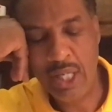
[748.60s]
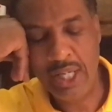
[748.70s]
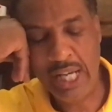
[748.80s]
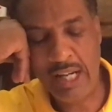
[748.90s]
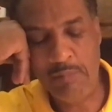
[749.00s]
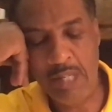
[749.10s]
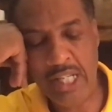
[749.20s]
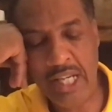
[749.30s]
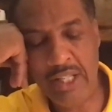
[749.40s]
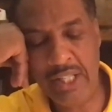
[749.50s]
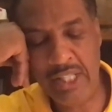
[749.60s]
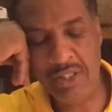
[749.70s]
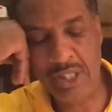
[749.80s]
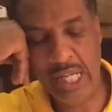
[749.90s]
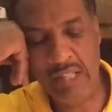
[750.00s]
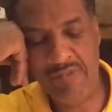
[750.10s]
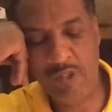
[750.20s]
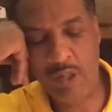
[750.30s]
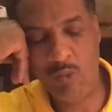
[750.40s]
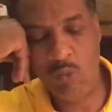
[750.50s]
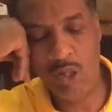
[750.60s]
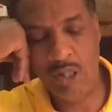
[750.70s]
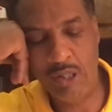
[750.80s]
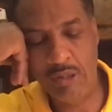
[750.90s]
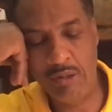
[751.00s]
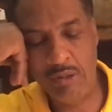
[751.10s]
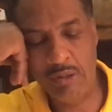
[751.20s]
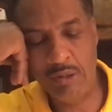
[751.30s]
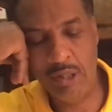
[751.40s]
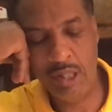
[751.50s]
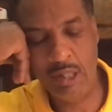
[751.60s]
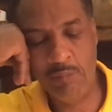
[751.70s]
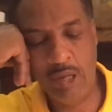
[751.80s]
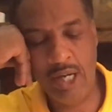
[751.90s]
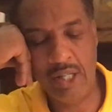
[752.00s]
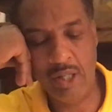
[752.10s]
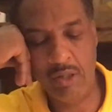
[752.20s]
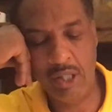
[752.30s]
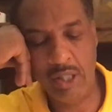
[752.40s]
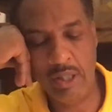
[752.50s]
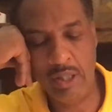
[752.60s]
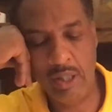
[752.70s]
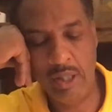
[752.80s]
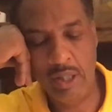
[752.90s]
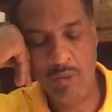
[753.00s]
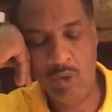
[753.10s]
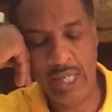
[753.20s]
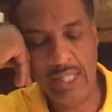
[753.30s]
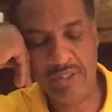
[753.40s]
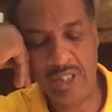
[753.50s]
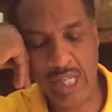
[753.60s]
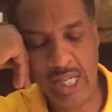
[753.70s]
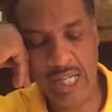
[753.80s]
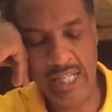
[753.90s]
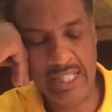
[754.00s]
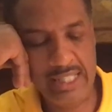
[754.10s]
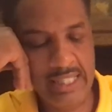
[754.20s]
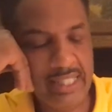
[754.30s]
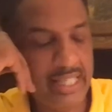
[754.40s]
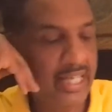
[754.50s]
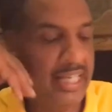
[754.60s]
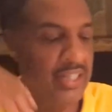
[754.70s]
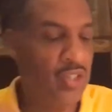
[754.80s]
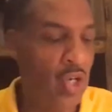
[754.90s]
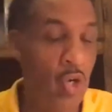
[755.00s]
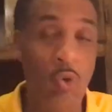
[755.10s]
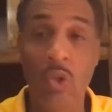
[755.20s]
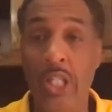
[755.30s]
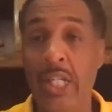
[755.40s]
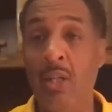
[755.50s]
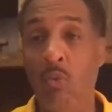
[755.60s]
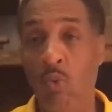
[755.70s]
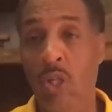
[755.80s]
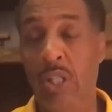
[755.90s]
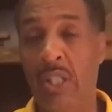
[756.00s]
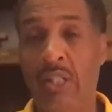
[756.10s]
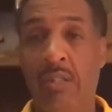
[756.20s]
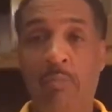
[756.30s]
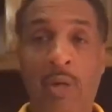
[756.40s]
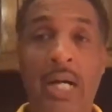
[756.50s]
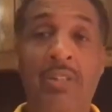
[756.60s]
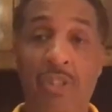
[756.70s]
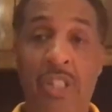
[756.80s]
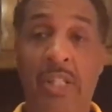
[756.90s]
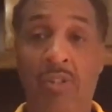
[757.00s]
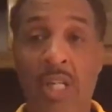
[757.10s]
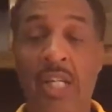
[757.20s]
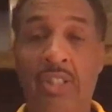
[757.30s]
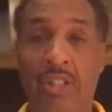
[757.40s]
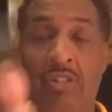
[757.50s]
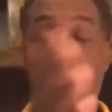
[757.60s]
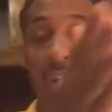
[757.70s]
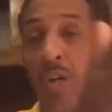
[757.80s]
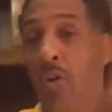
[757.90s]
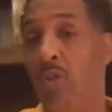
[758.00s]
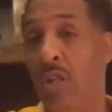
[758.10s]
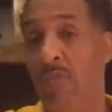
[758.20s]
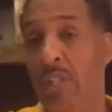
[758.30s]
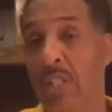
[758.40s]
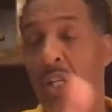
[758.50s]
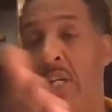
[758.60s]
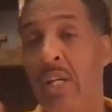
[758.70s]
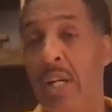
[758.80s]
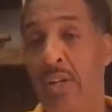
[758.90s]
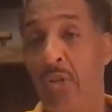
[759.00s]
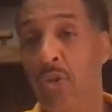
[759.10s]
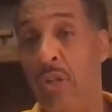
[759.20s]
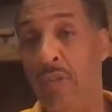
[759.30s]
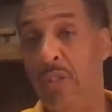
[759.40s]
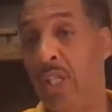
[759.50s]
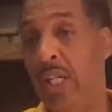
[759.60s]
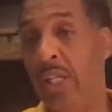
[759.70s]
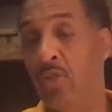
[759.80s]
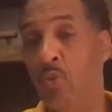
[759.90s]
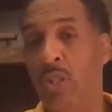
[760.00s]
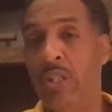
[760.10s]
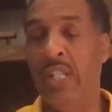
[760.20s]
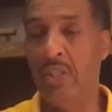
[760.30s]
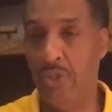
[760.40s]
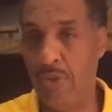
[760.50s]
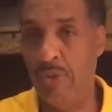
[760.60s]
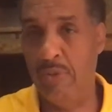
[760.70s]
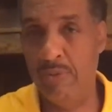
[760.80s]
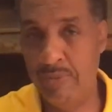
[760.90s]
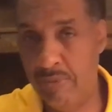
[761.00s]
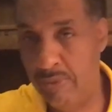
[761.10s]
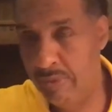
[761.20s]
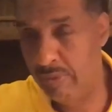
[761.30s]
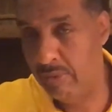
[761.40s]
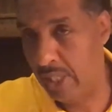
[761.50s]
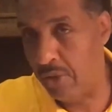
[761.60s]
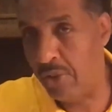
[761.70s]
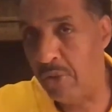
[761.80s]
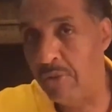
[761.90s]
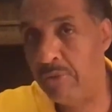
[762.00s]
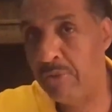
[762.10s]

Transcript: Now, a mediator is not for one uh, party only, whereas God is only one. There are passages that say that. So you see the old covenant and the new covenant say he is one. That's true. That's true.